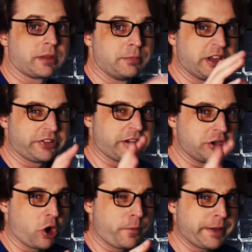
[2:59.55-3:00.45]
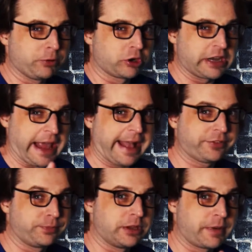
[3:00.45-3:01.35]
because I know people are going to
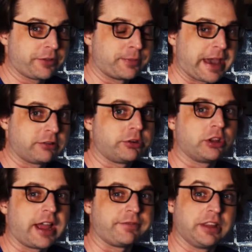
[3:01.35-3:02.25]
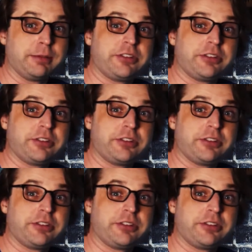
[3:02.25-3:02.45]
ask me about the battery life. Let